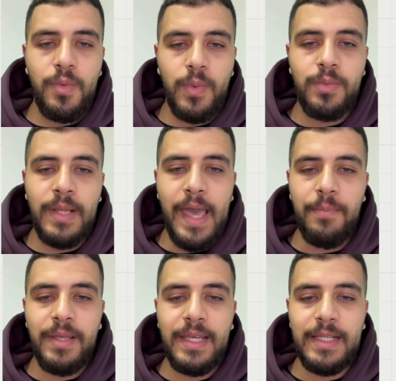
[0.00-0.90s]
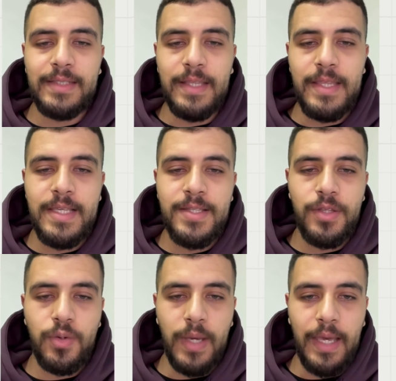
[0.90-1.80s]
What will happen is these
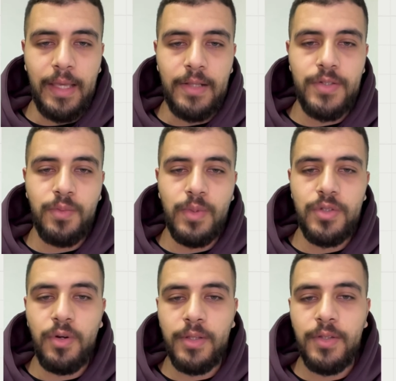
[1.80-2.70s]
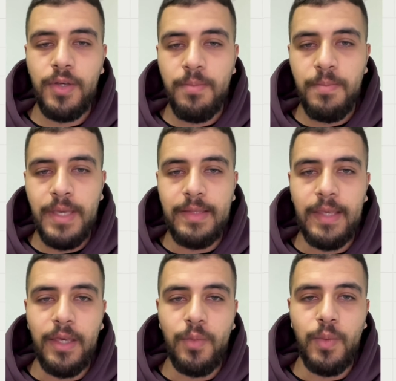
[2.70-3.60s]
new angles will start
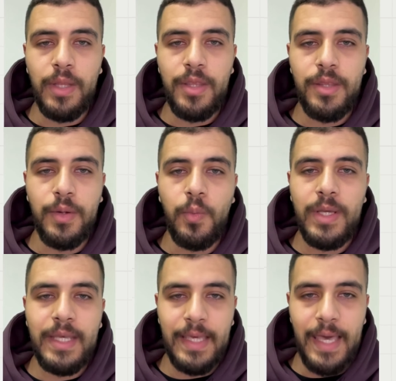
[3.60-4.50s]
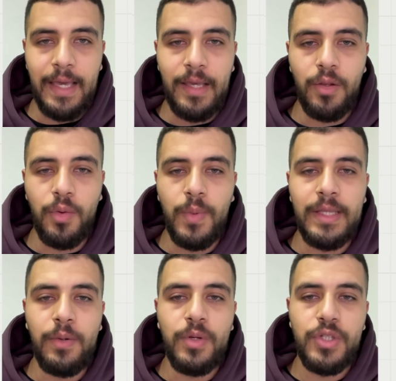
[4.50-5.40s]
competing with the winning angle
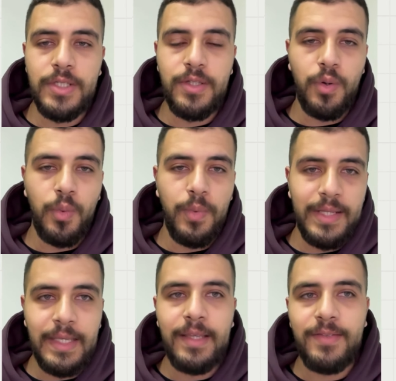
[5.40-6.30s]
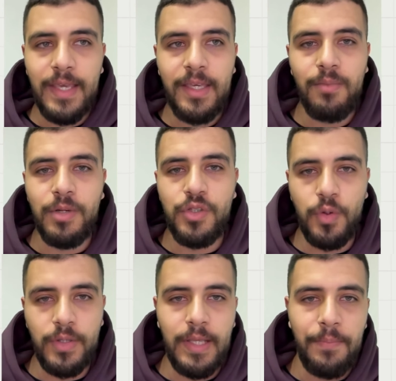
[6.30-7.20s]
already, which is already taking
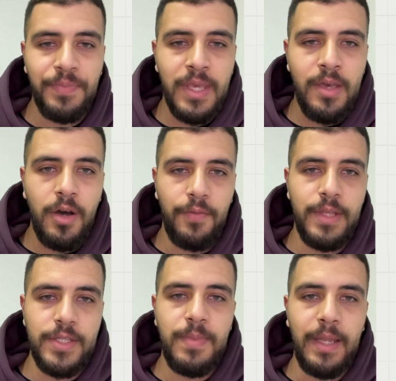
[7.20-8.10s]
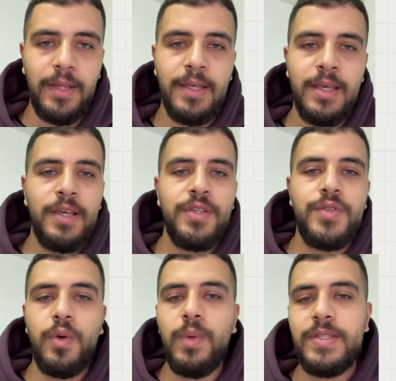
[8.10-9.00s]
majority of the spend.
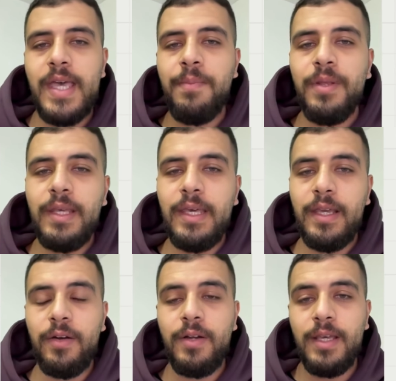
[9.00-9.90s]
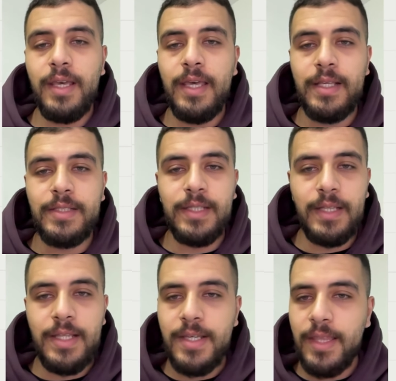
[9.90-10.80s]
So what's happening here is,
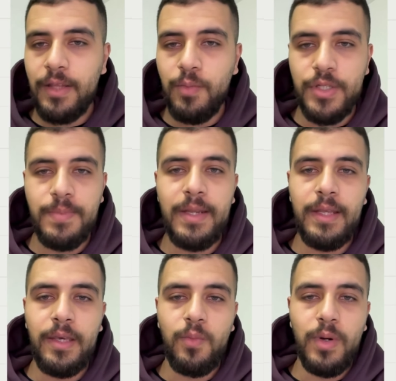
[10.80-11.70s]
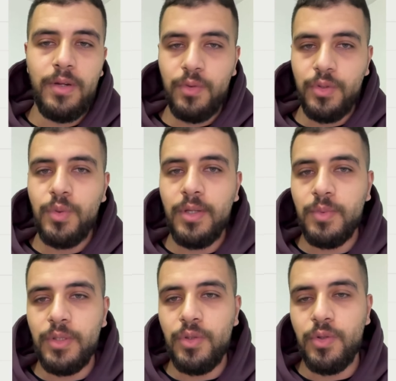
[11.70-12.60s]
let's say that we're spending 100 or
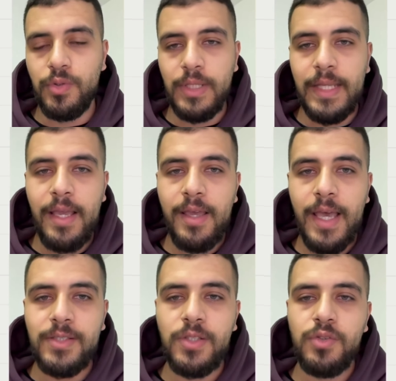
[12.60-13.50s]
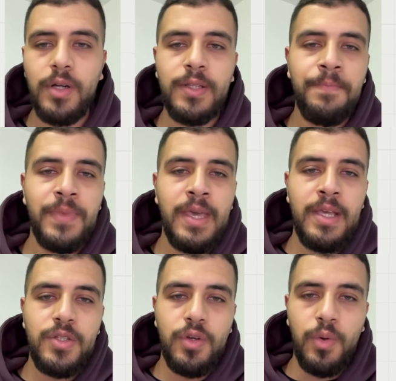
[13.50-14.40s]
200 euros a day as a start.
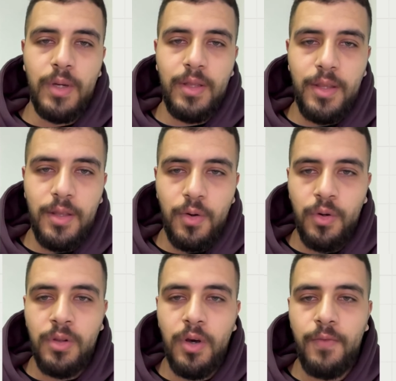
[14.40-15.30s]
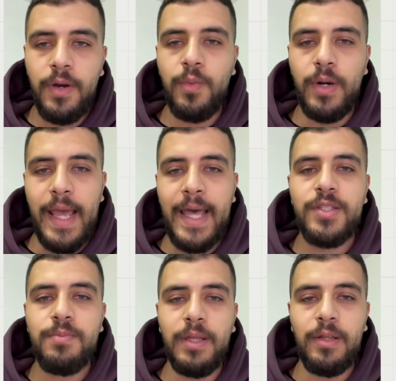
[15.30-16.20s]
So all of our
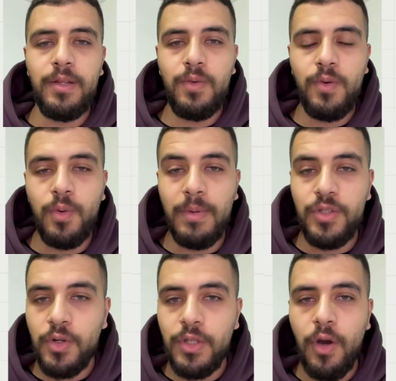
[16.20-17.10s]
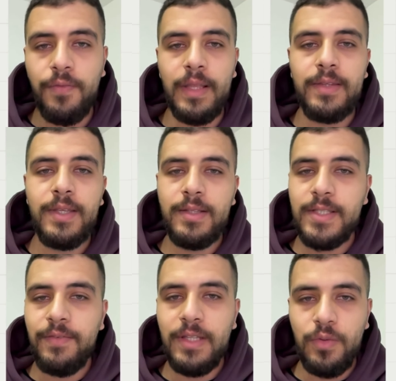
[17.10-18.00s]
ad spend, or majority of it,
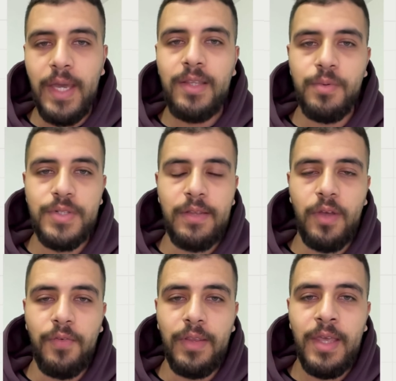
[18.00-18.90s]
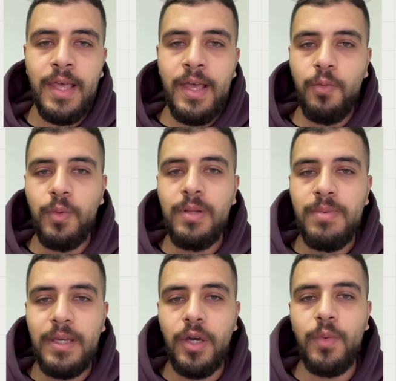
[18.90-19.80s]
70 to 80% of it, will
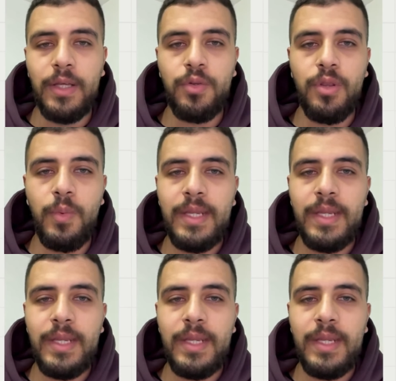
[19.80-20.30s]
be going to the